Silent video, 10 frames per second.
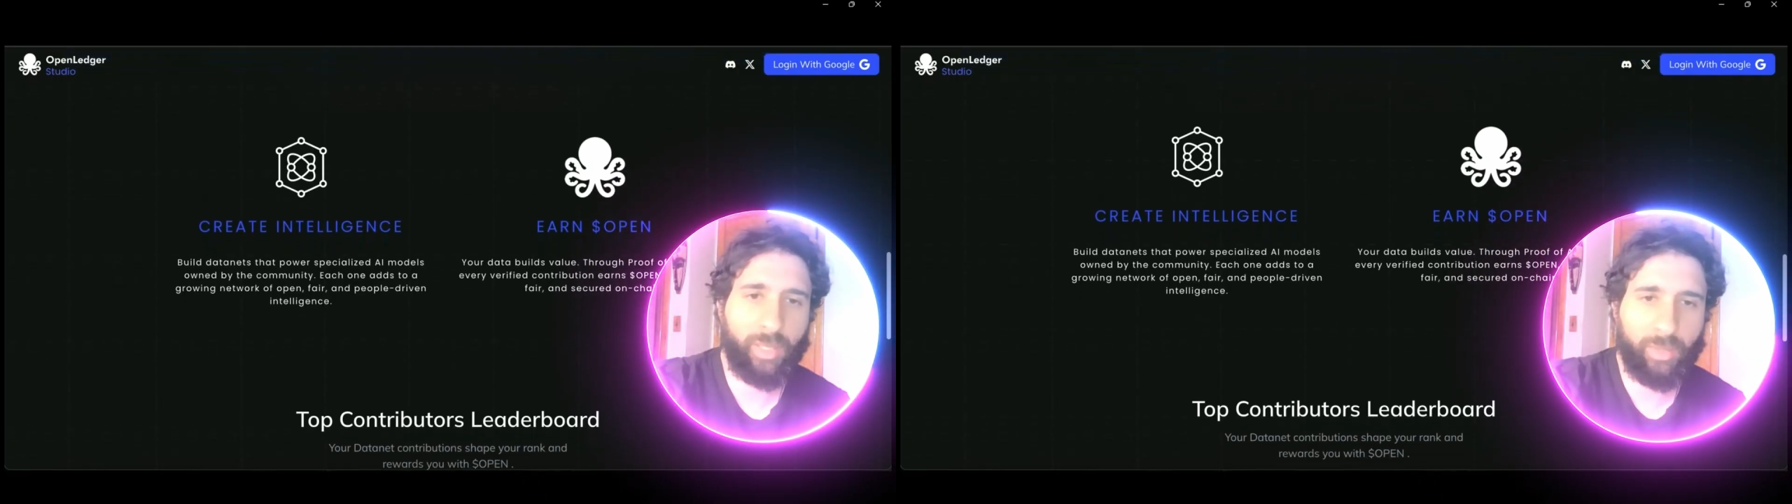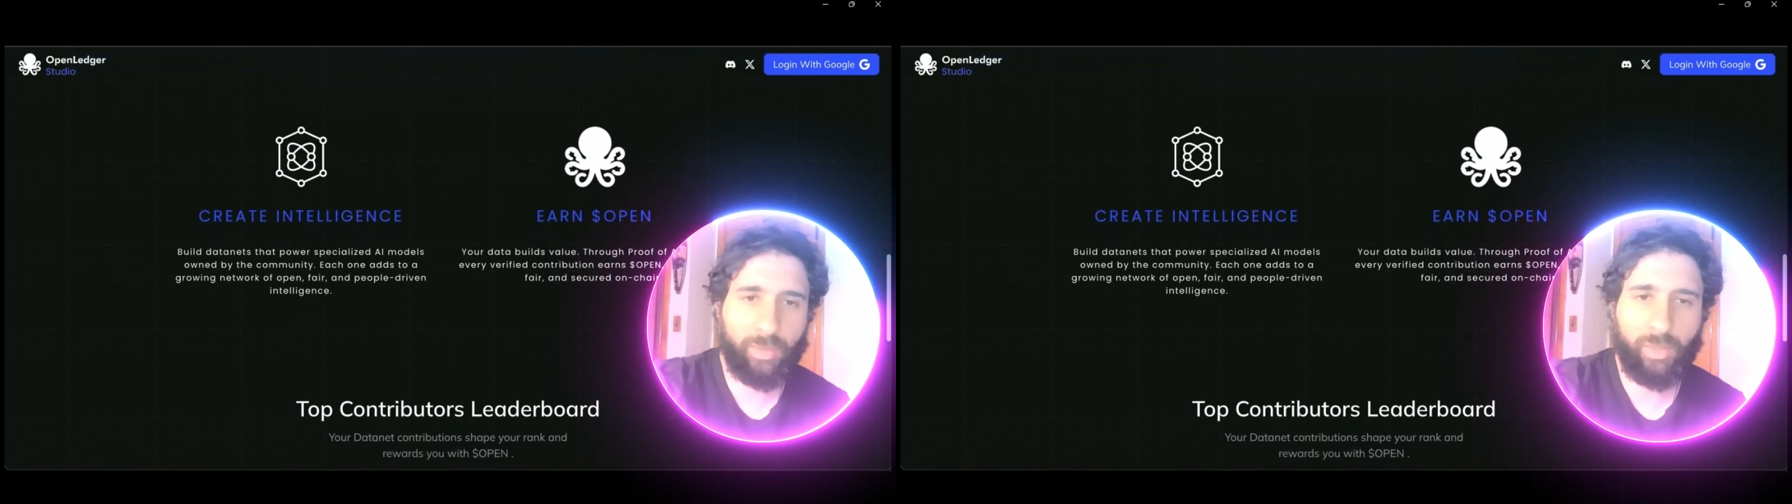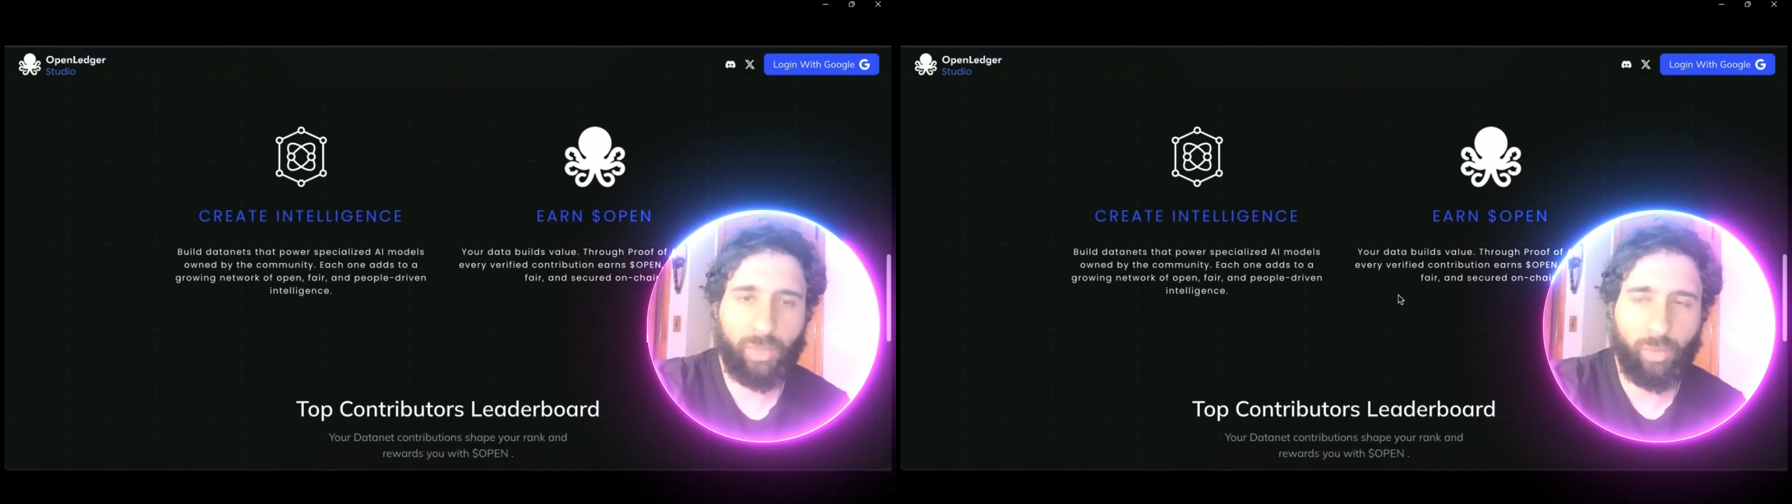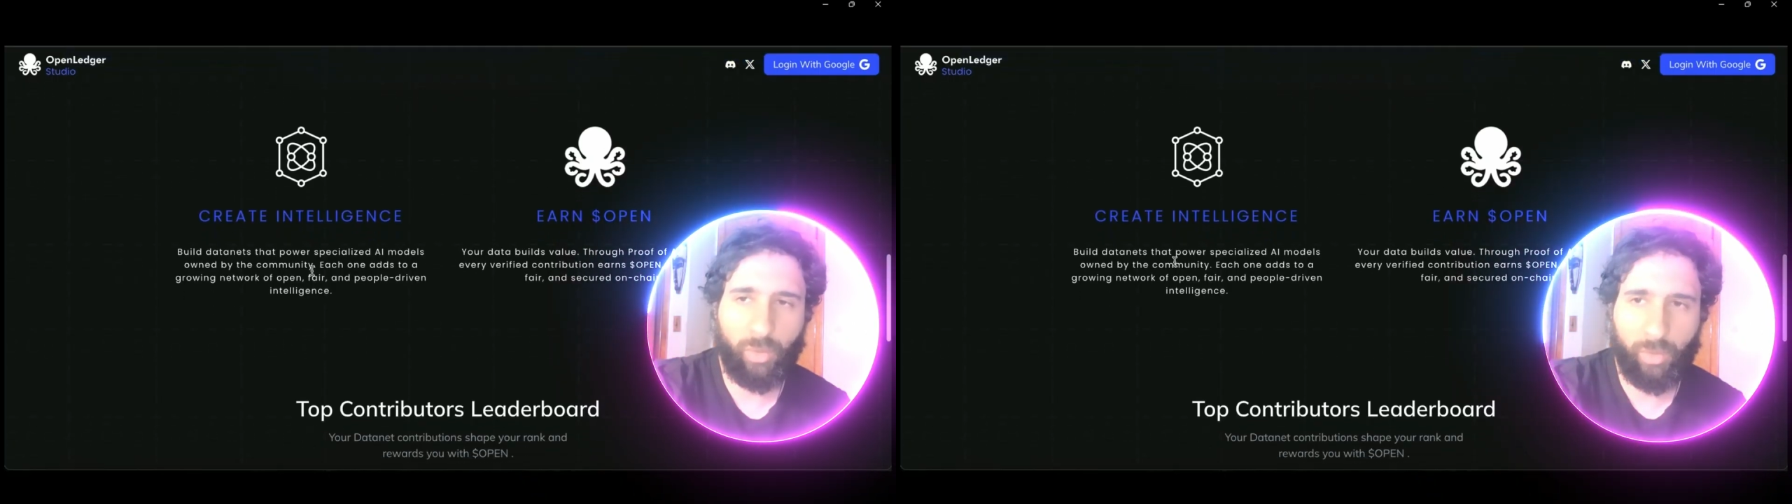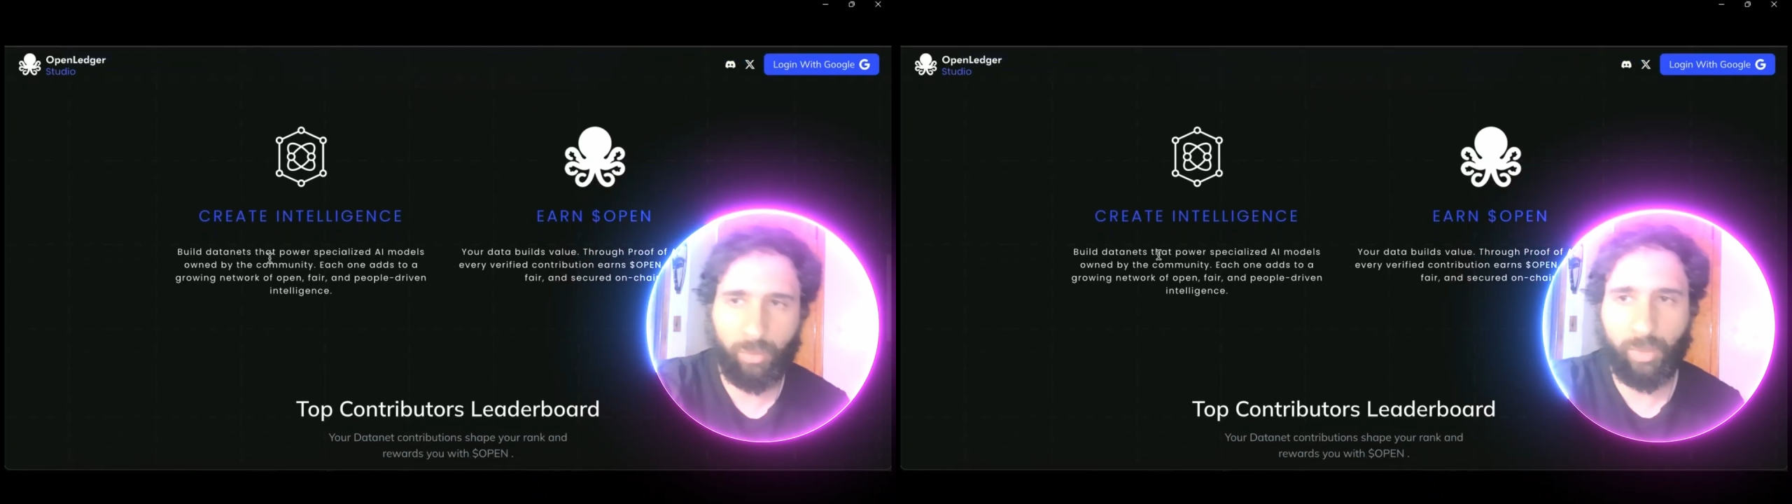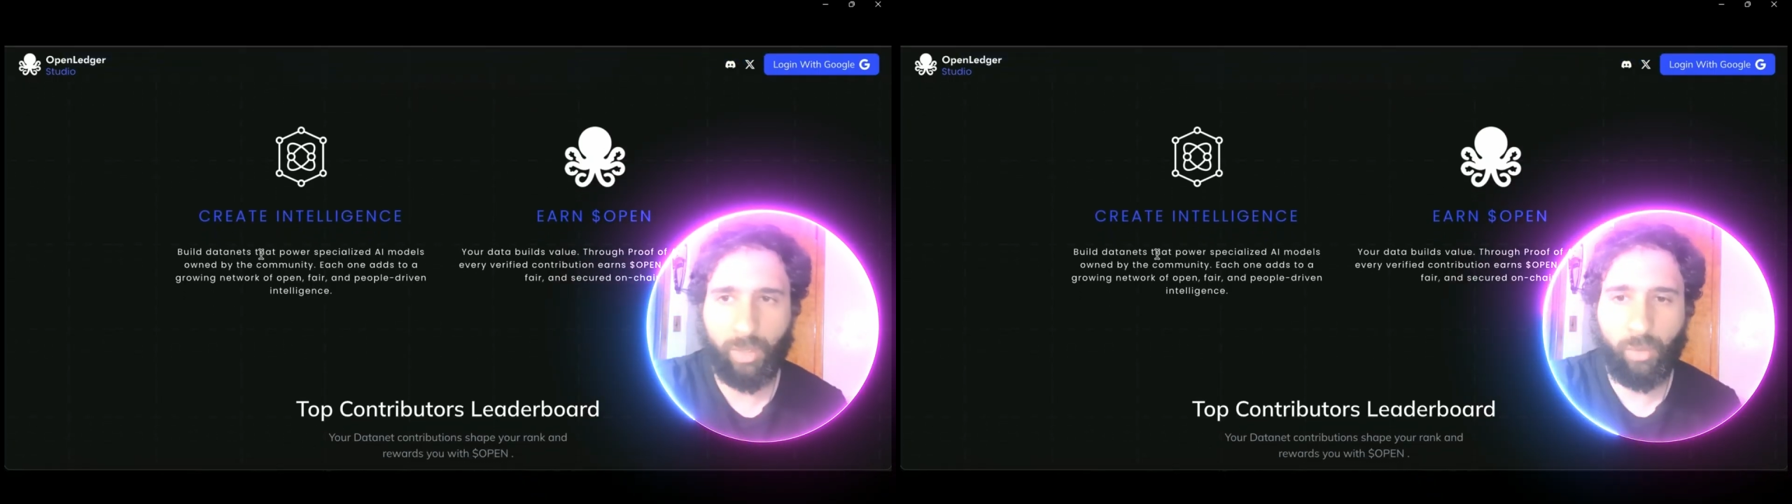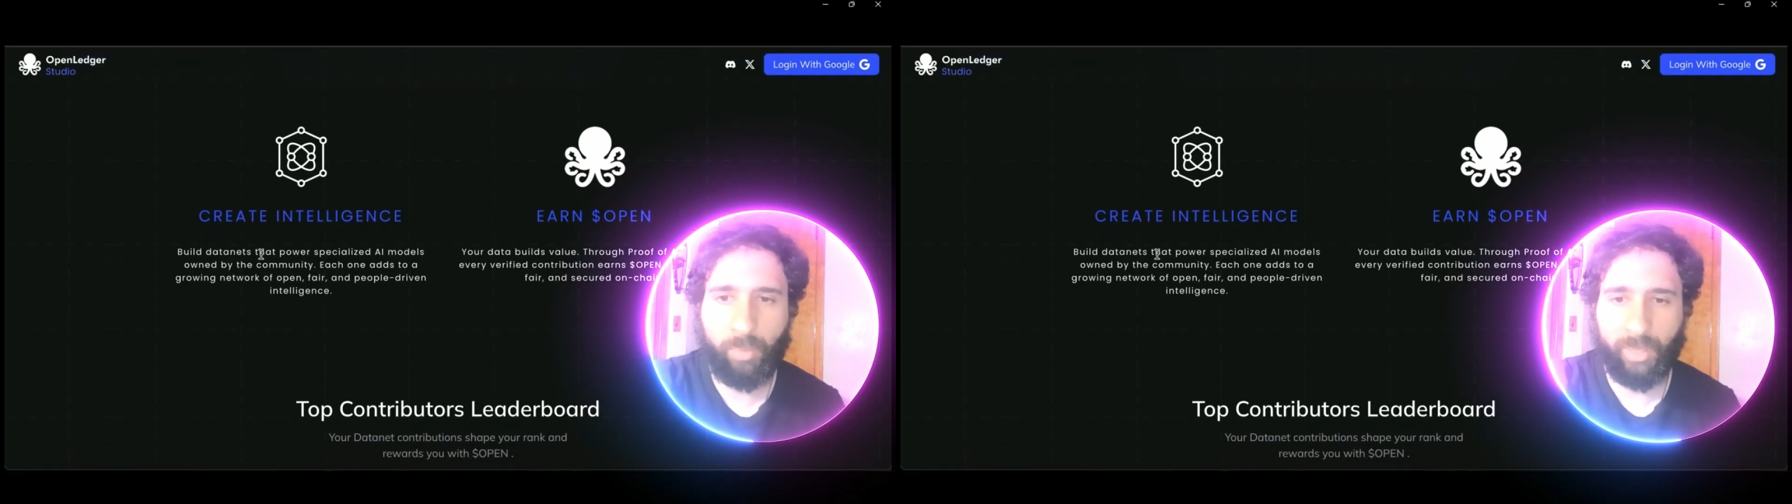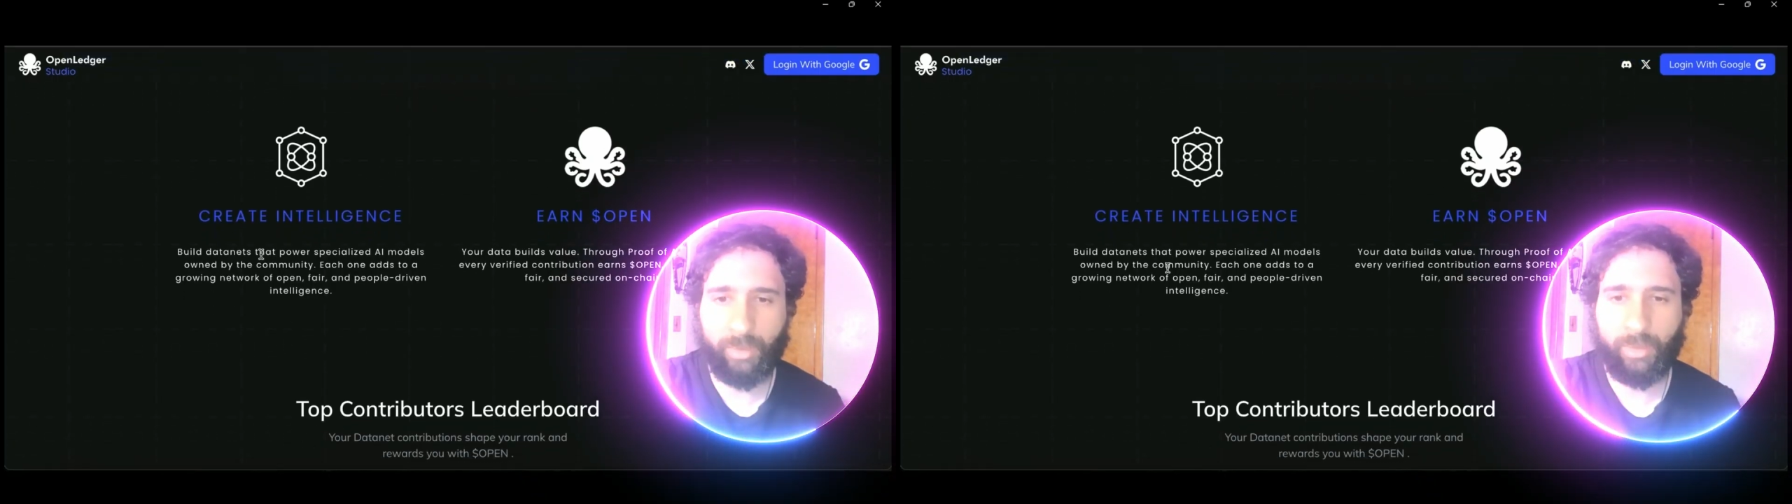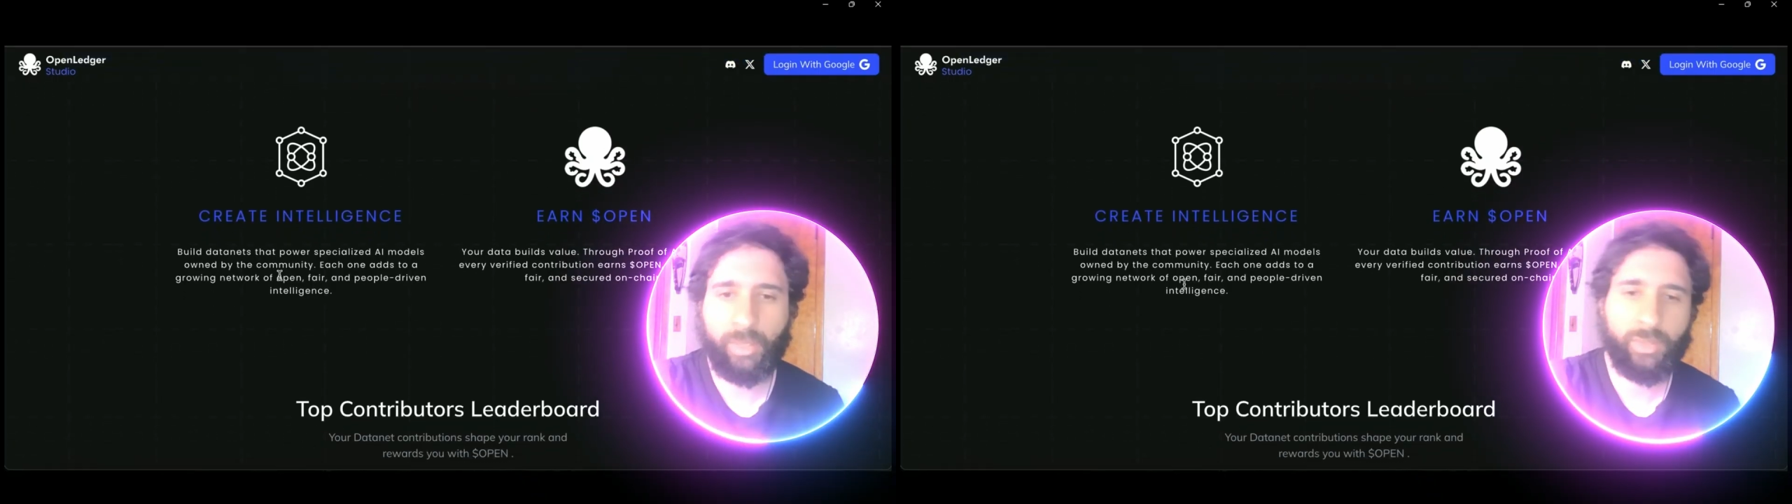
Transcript: and you earn with Open.